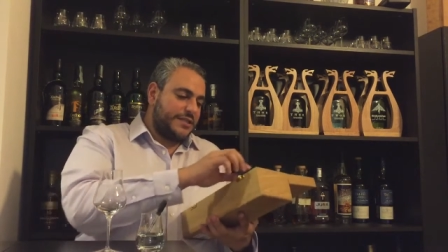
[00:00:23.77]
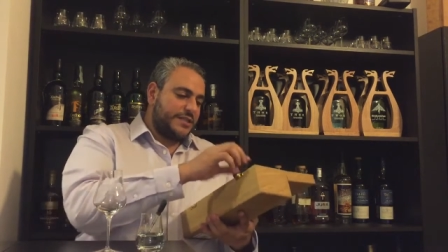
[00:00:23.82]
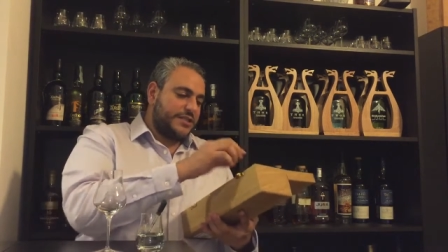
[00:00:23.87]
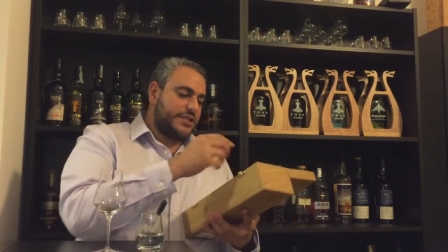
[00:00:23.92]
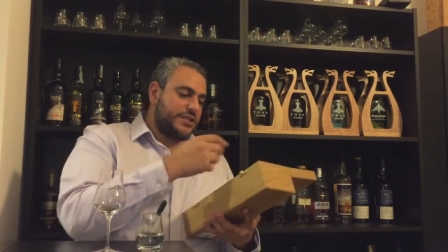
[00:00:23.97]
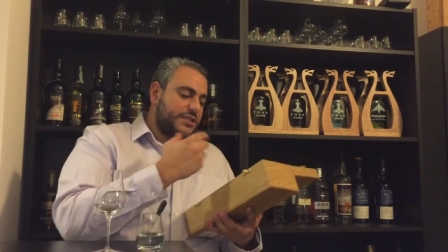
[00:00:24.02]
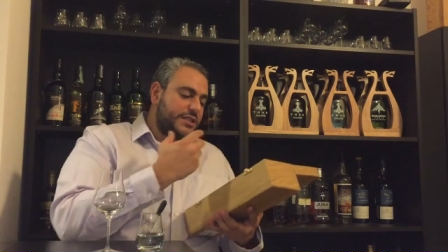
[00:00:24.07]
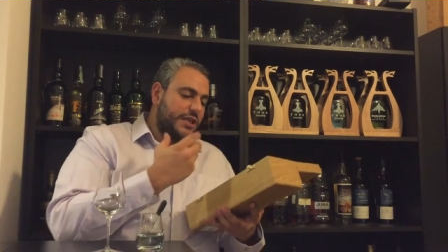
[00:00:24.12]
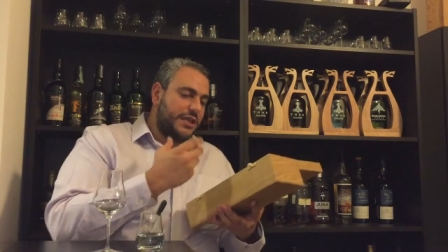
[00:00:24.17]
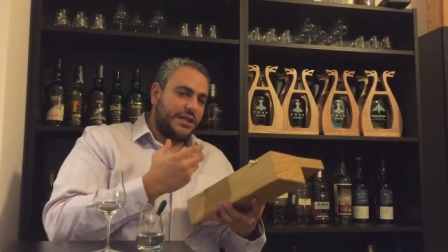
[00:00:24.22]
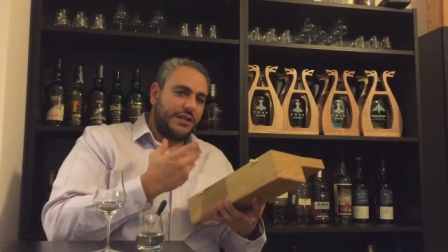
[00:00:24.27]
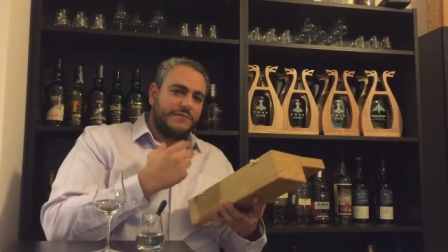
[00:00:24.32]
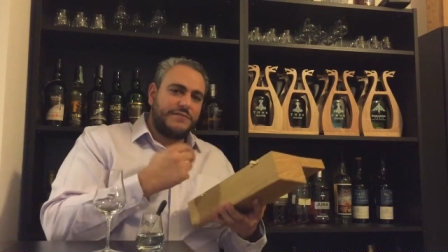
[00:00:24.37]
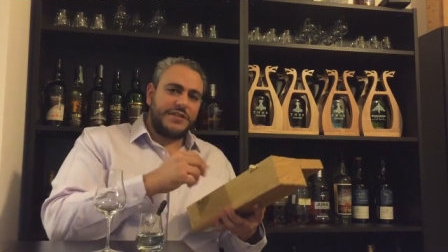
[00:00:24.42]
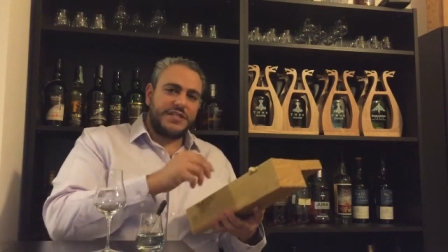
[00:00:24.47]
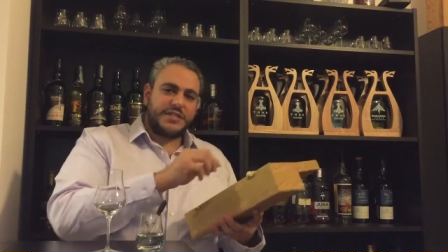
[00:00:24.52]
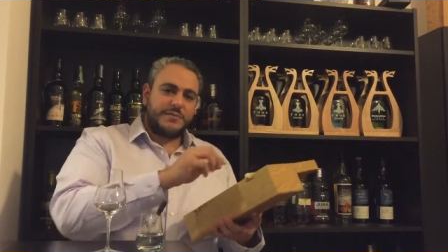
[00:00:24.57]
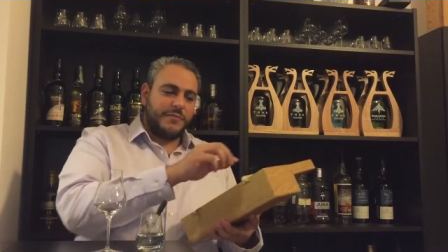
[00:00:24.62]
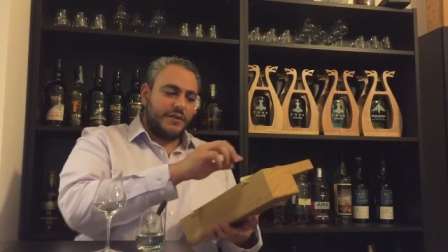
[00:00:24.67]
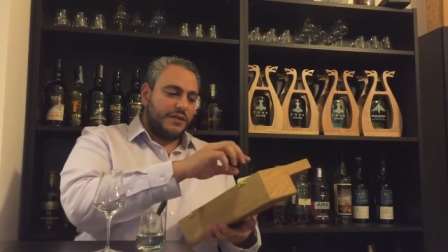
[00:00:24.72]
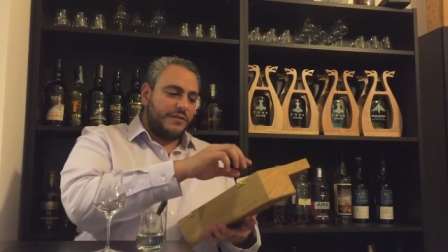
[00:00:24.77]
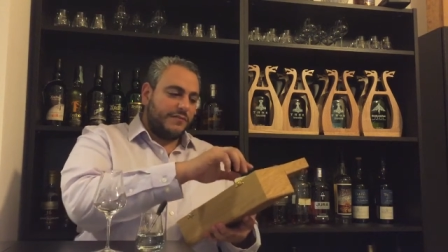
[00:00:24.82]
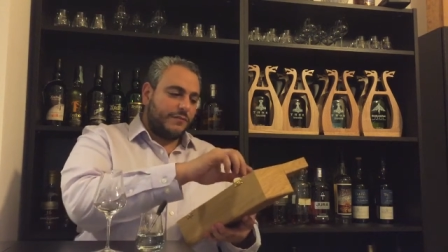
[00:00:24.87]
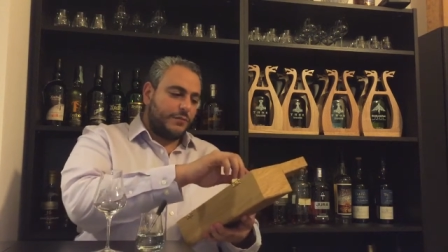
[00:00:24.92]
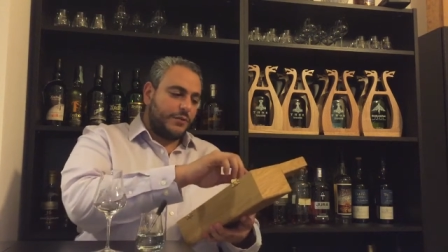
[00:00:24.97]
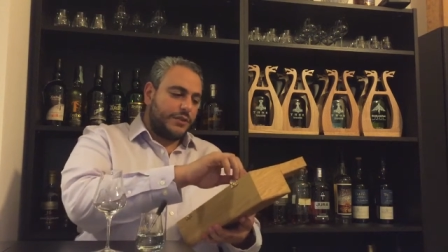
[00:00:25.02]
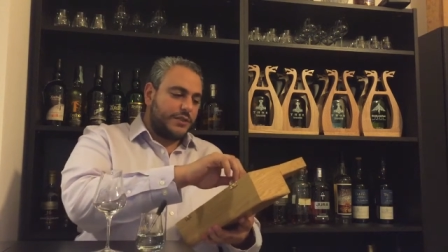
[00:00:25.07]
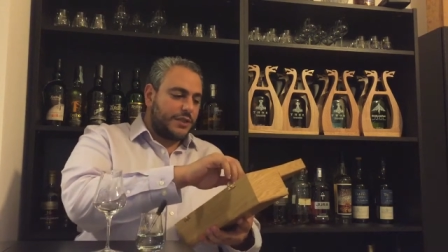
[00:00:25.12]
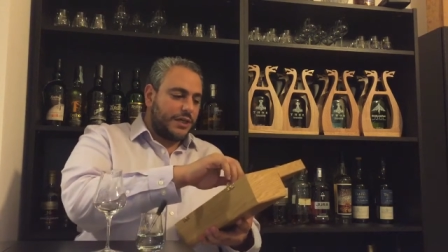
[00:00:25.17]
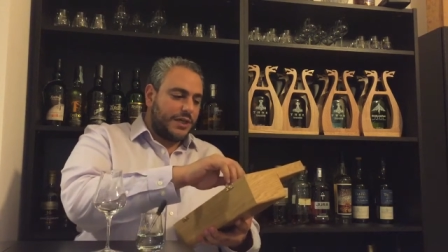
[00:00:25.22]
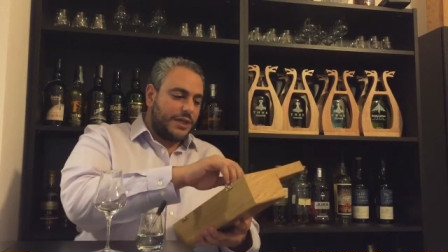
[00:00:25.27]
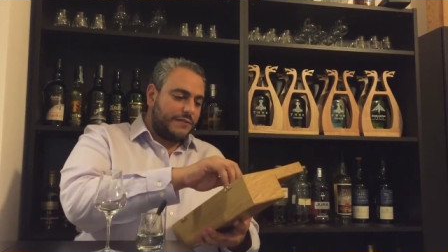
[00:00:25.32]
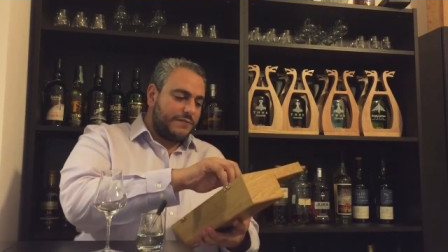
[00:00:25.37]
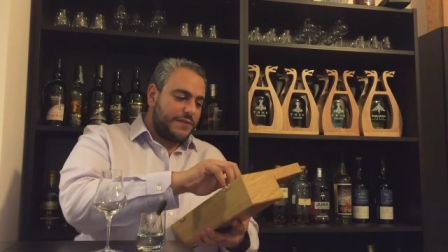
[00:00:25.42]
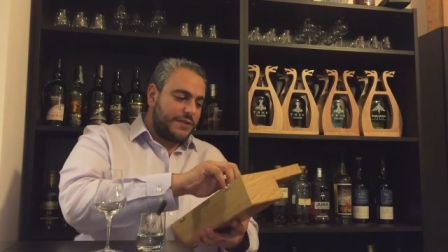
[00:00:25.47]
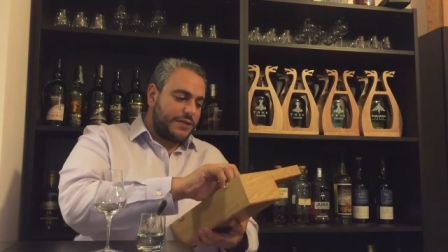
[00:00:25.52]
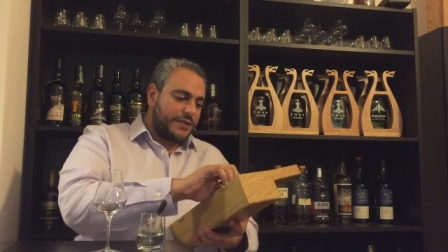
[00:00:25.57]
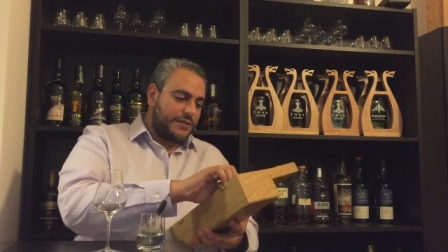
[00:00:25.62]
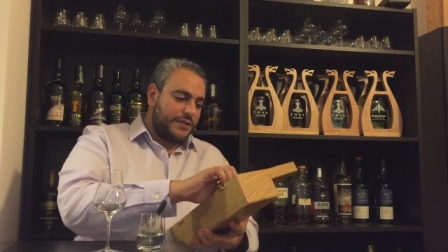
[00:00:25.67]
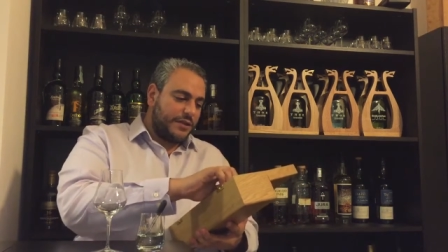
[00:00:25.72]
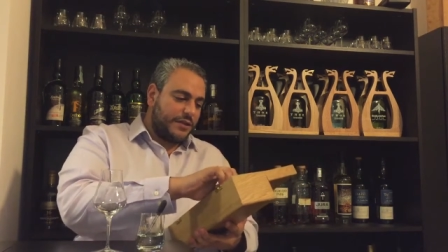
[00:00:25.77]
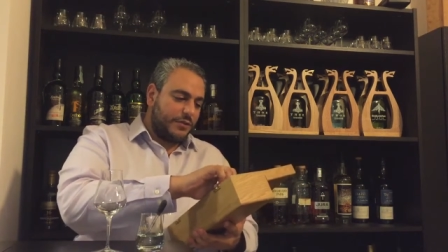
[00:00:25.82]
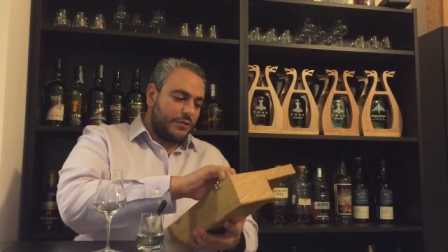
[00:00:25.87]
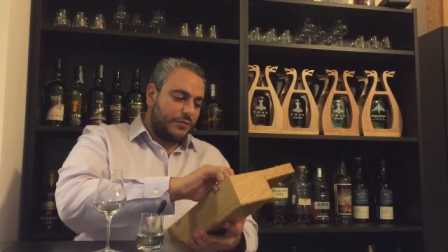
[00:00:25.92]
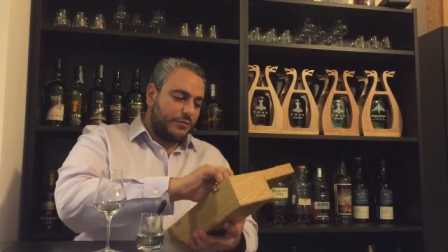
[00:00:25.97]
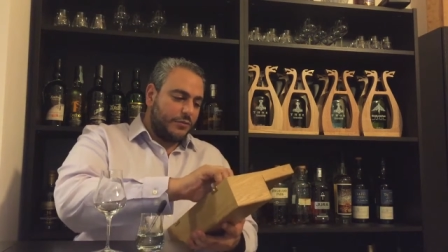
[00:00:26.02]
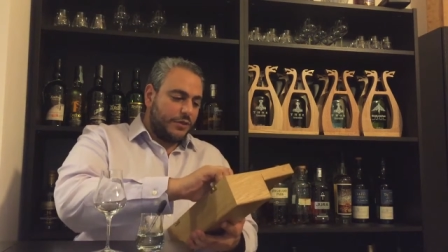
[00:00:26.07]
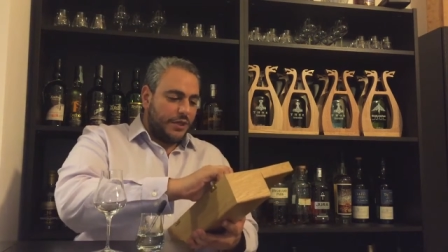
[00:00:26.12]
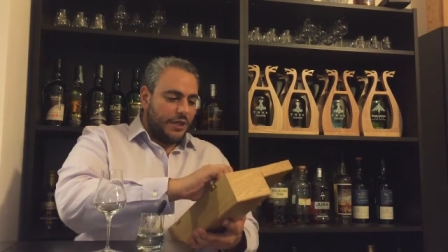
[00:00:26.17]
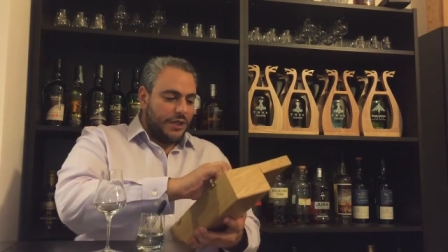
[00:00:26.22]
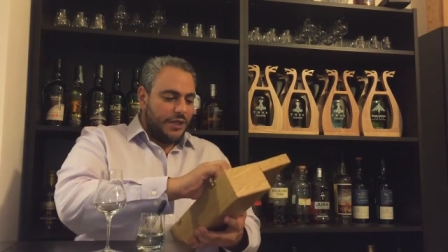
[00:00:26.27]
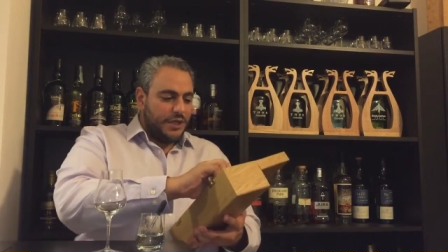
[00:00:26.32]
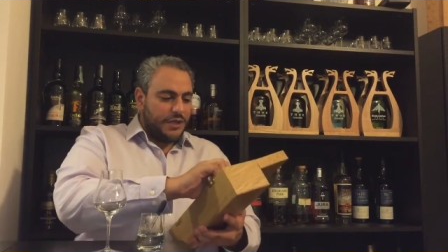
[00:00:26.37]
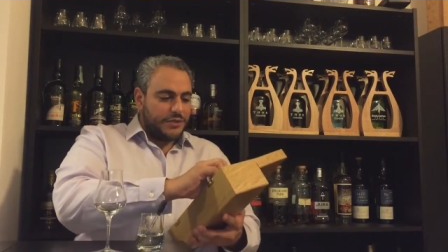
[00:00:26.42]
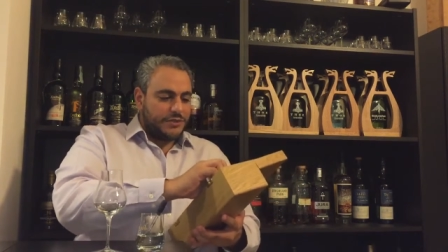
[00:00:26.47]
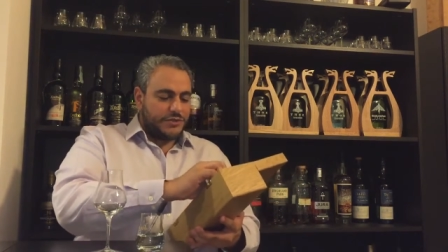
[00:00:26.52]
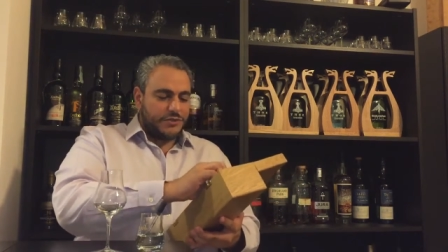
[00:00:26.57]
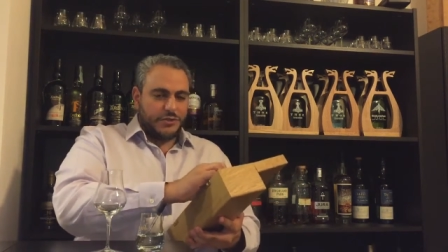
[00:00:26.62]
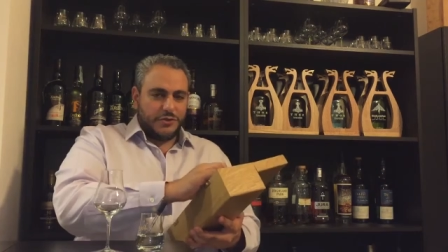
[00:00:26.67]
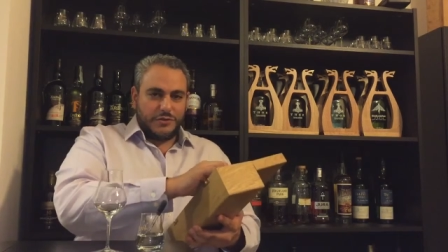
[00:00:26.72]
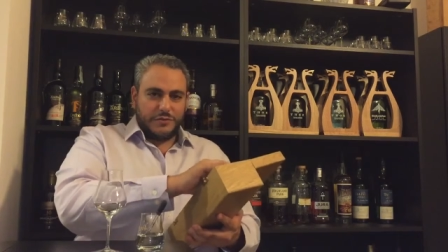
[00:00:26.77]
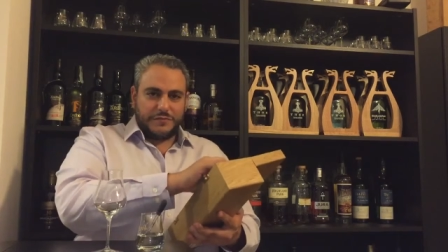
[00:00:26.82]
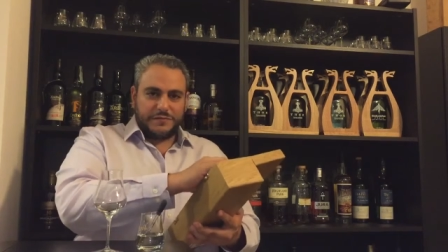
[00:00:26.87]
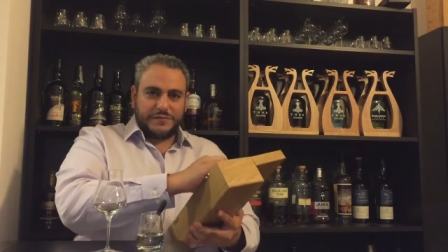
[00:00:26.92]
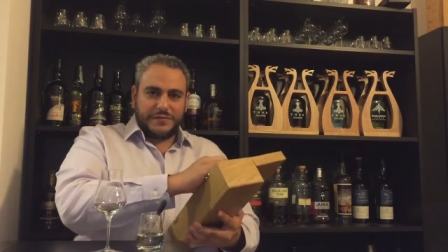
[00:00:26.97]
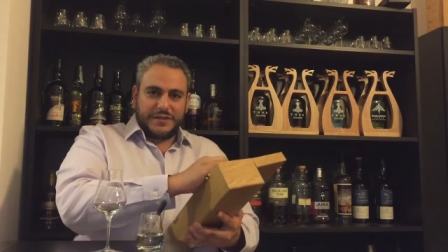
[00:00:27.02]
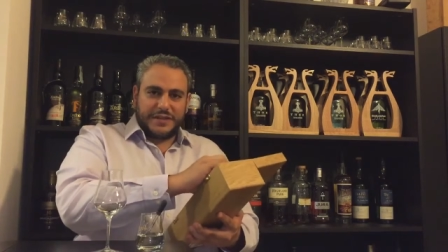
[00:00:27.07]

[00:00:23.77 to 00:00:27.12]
It's just, I love the smell of wood. I love the whole sort of